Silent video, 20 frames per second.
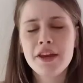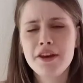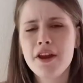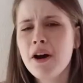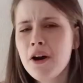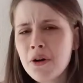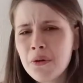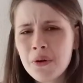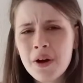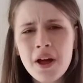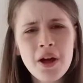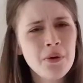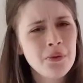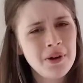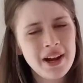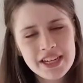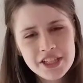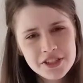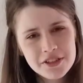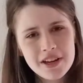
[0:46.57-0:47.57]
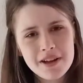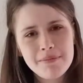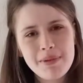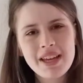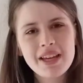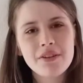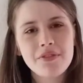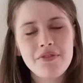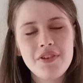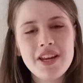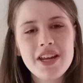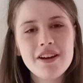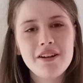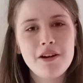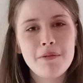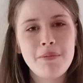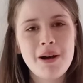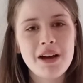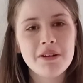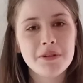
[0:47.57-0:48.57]
No, why should I make a video
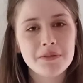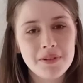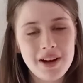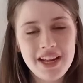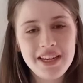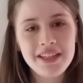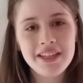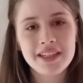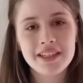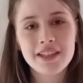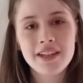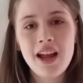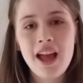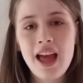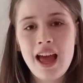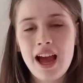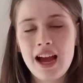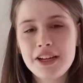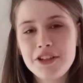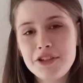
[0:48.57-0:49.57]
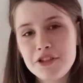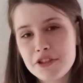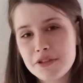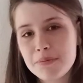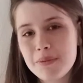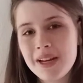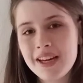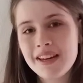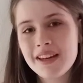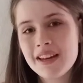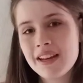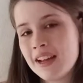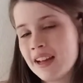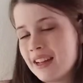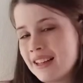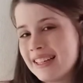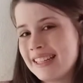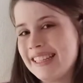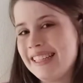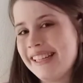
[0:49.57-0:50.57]
about a reindeer? I just mean
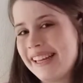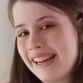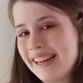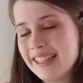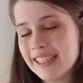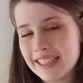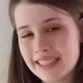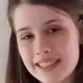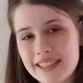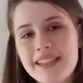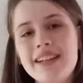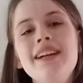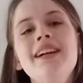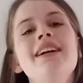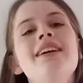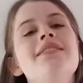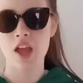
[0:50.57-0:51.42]
deer.